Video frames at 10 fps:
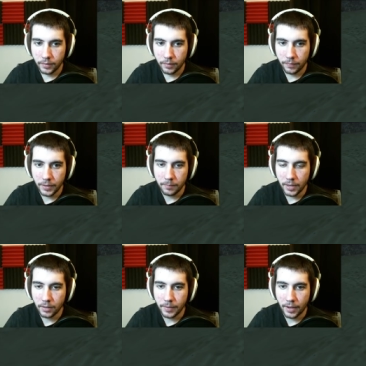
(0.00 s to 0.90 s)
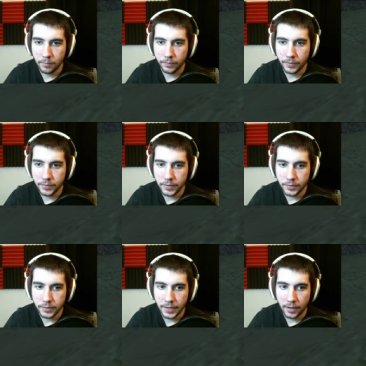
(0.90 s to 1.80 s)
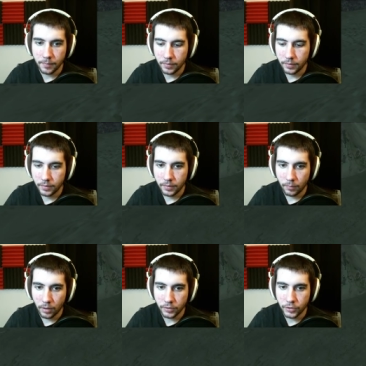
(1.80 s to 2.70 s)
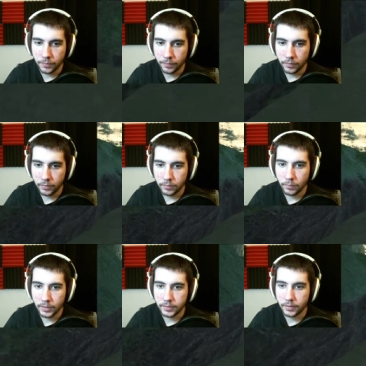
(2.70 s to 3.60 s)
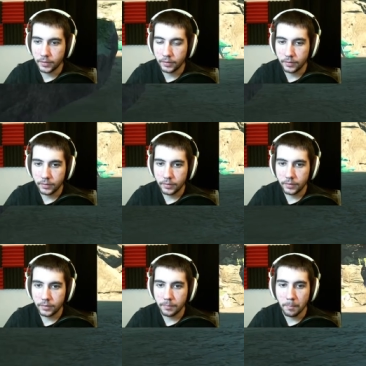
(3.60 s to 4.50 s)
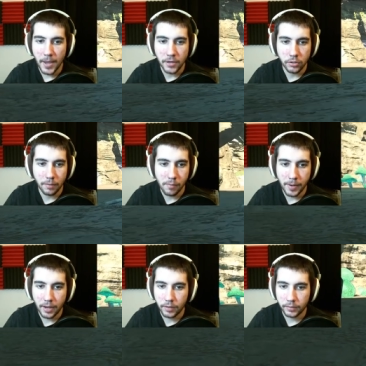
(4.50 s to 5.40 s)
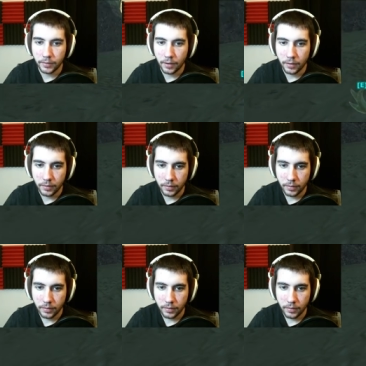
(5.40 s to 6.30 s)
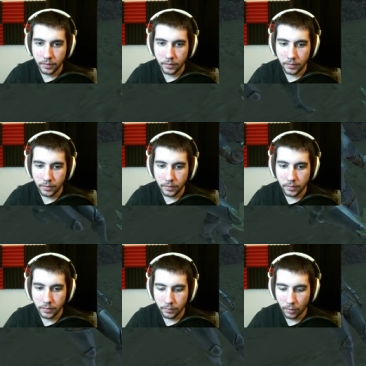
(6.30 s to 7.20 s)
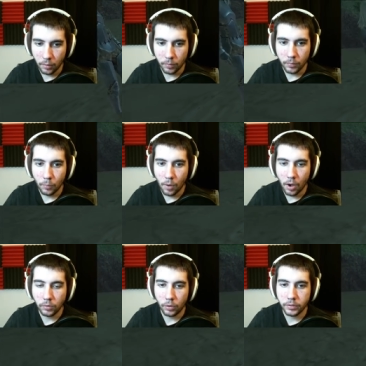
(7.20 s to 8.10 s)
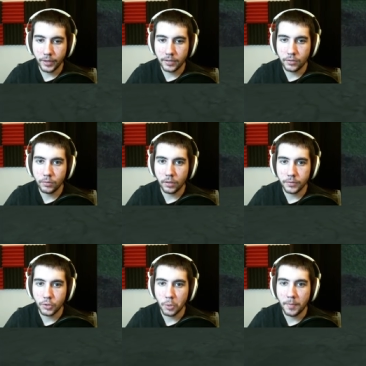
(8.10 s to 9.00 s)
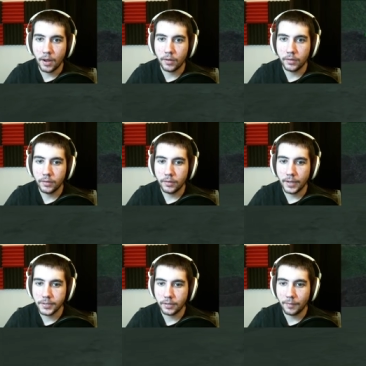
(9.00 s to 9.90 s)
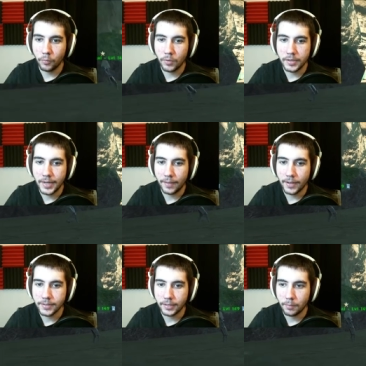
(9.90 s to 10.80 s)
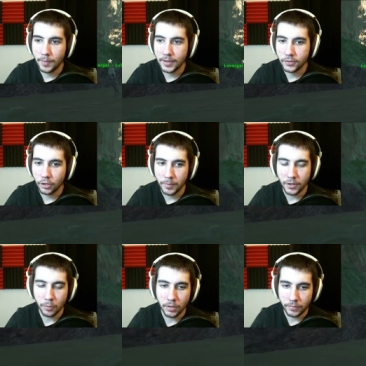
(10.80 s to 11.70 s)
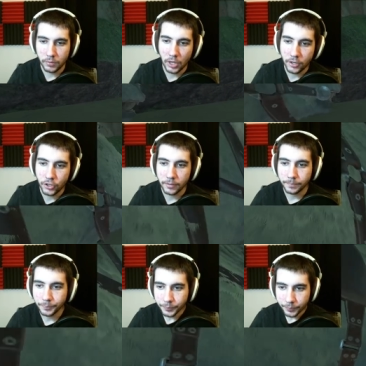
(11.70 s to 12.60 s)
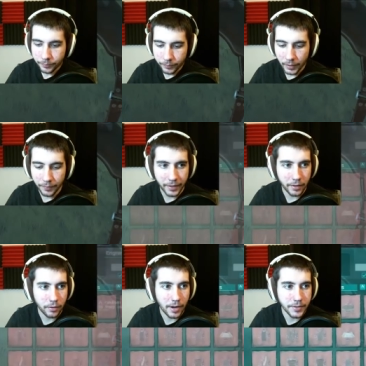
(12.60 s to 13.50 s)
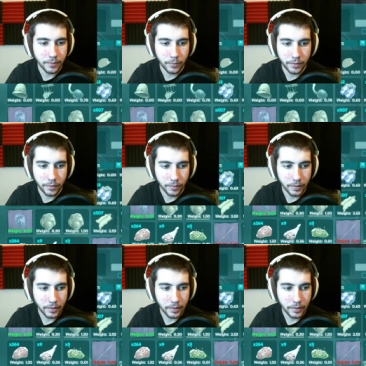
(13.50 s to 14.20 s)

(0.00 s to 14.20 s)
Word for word: Feed medium animal feces to tame. Why aren't you... what the... Major rubber band right there. Whoa, whoa, Lauren, don't get too close to him now. That's a level 110. That's like the best dung beetle. But if you touch it, they get aggressive with you.